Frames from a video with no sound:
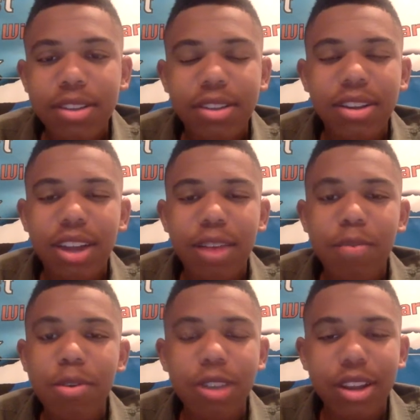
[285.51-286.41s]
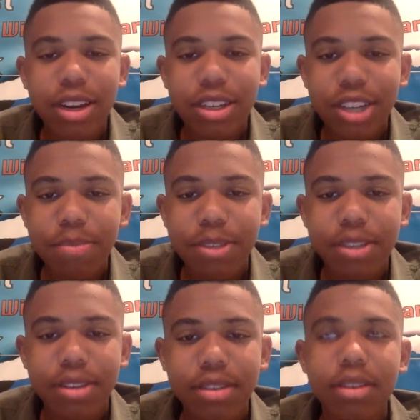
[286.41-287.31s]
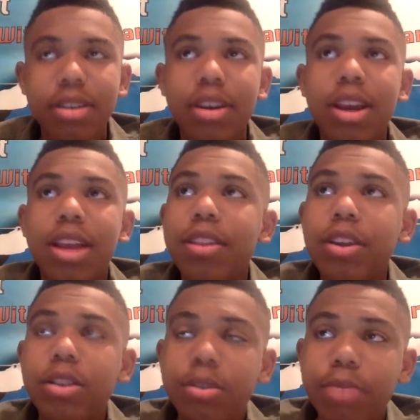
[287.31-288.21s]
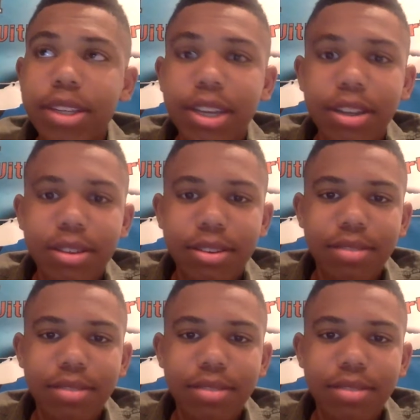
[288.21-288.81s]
look like wool, look like sheep's. And then there's the ringtails,